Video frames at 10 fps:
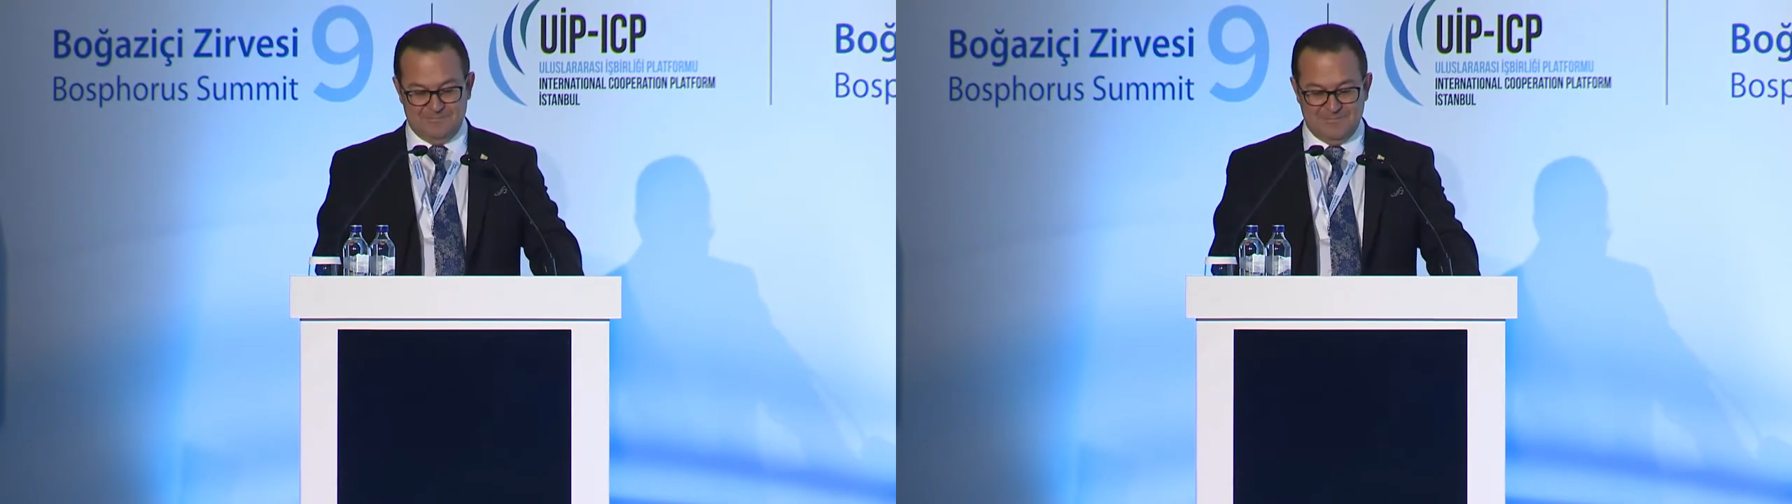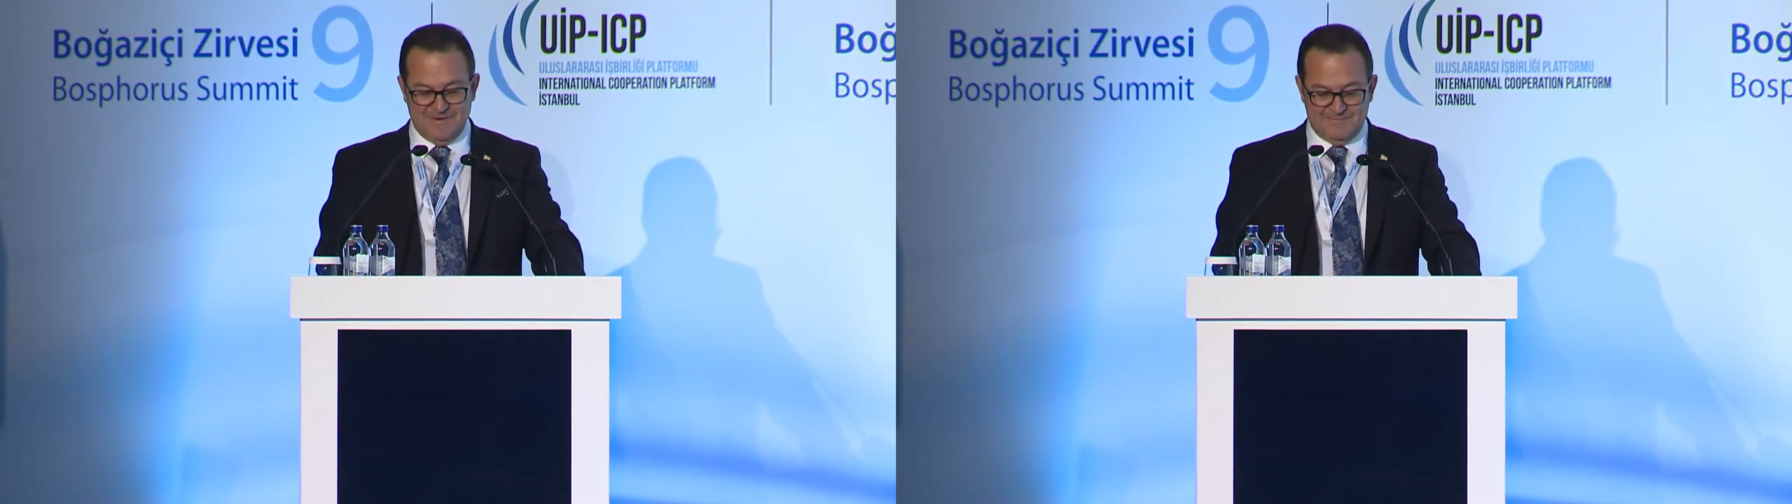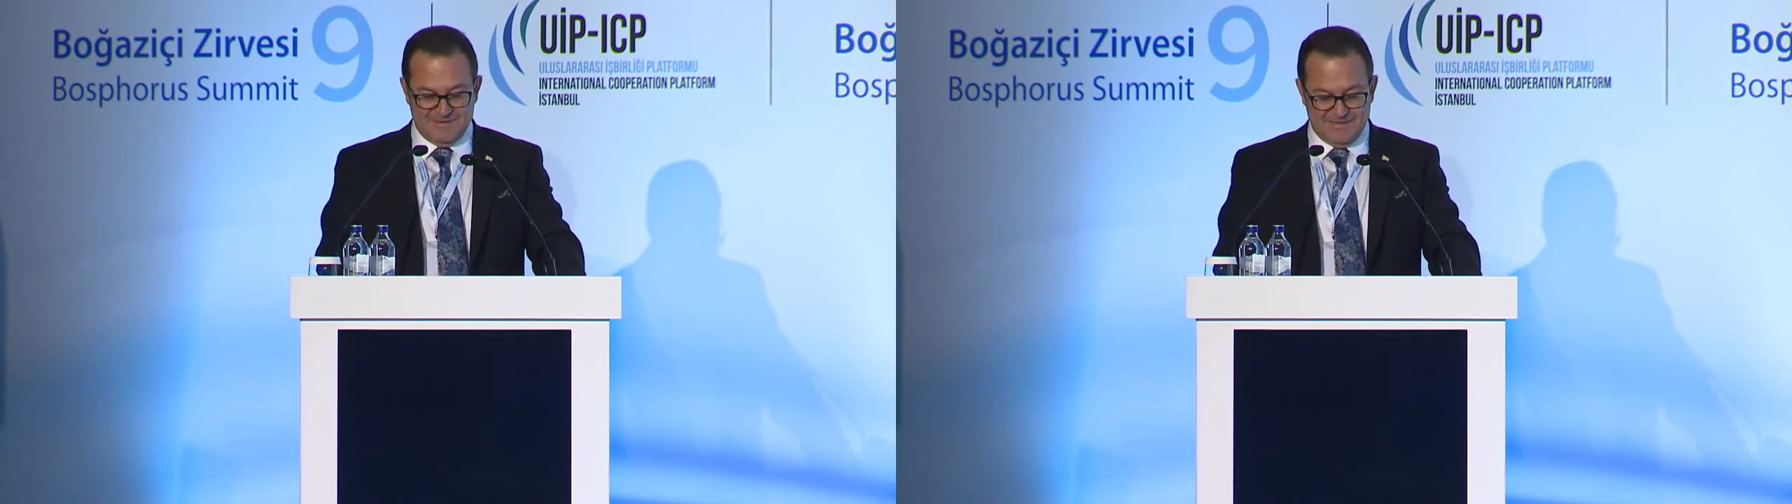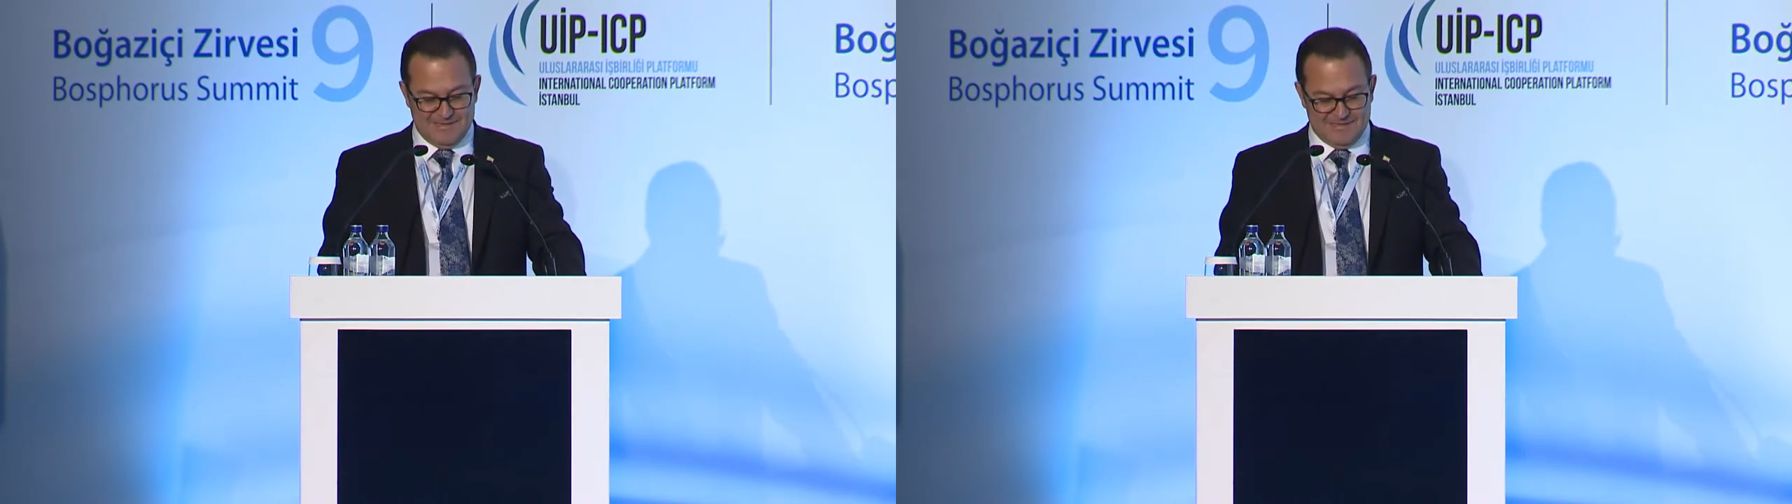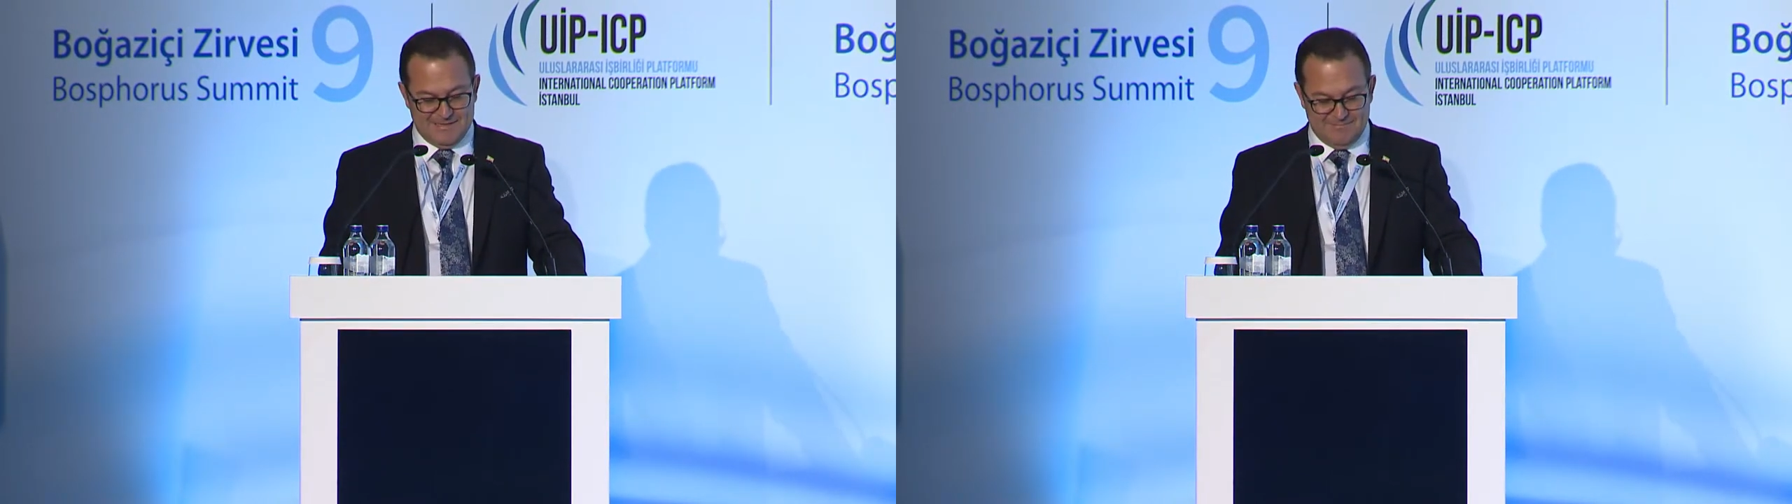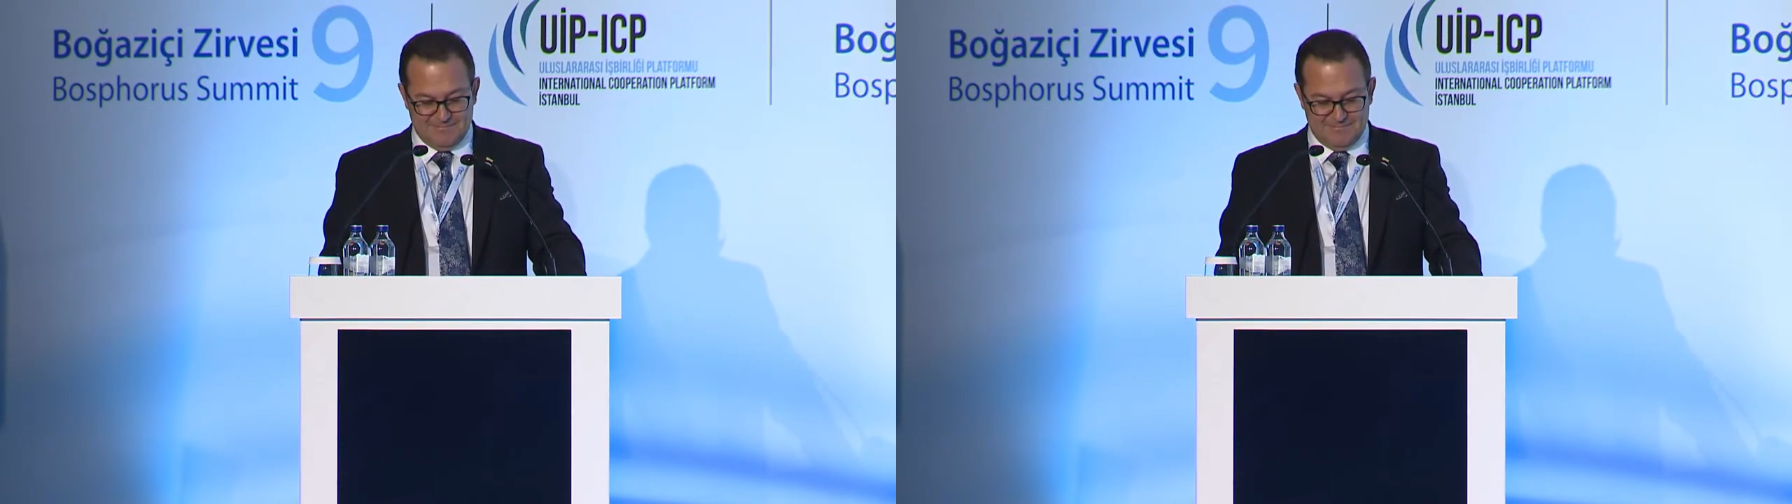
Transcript: beyefendiler.